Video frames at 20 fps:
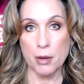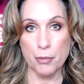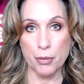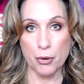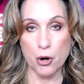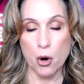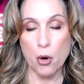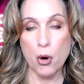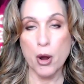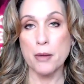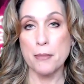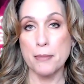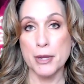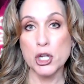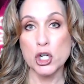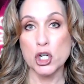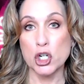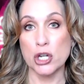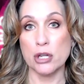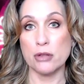
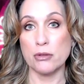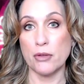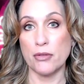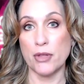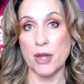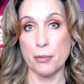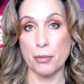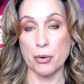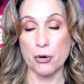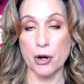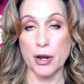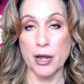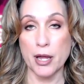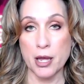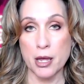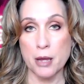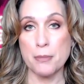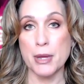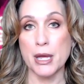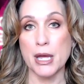prohibition, that they
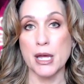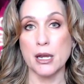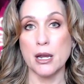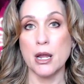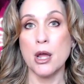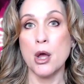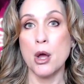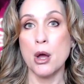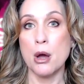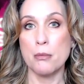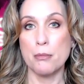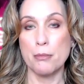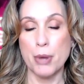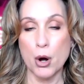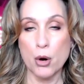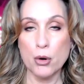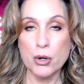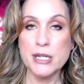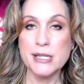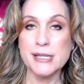prohibit
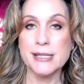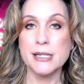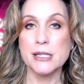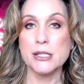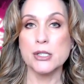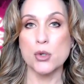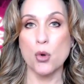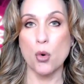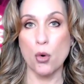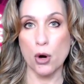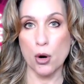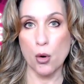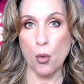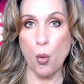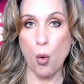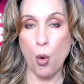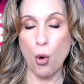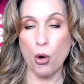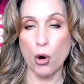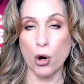bonuses or
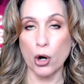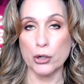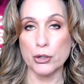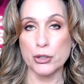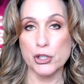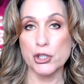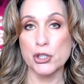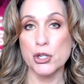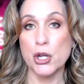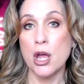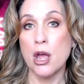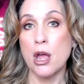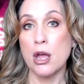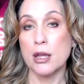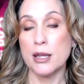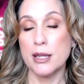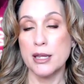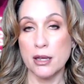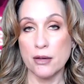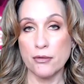awards
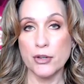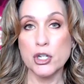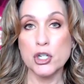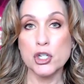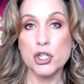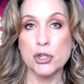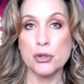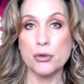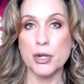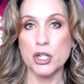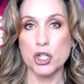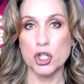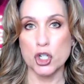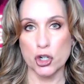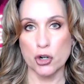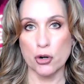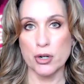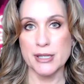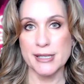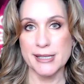given to
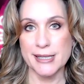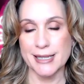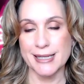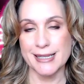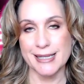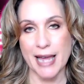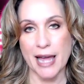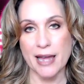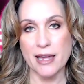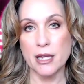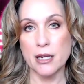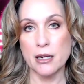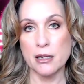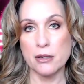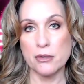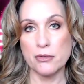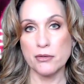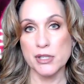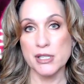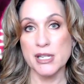insurance
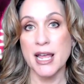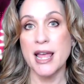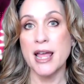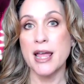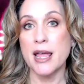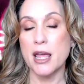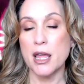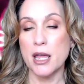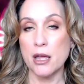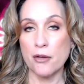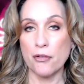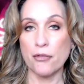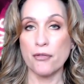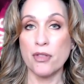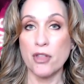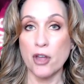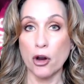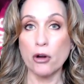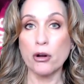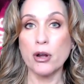executives if
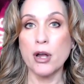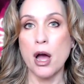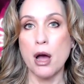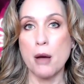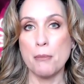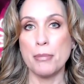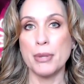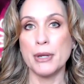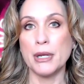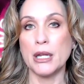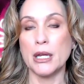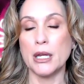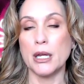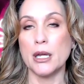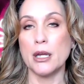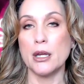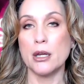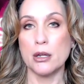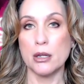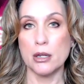their
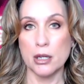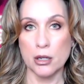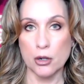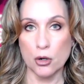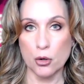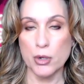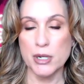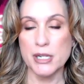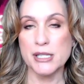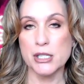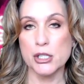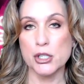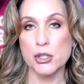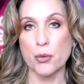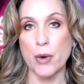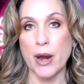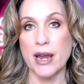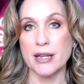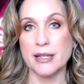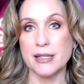company
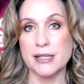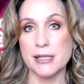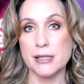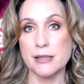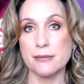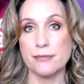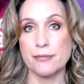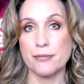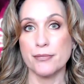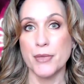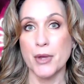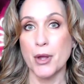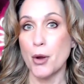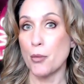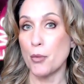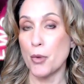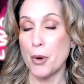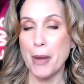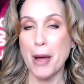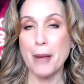increases rates.
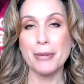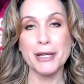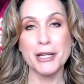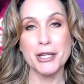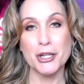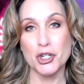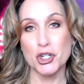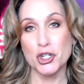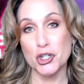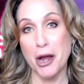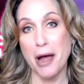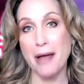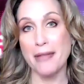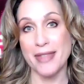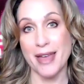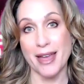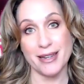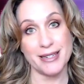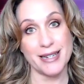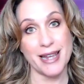Republicans
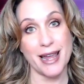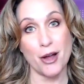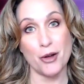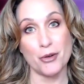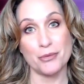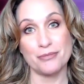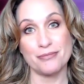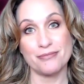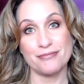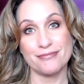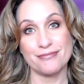shot that down.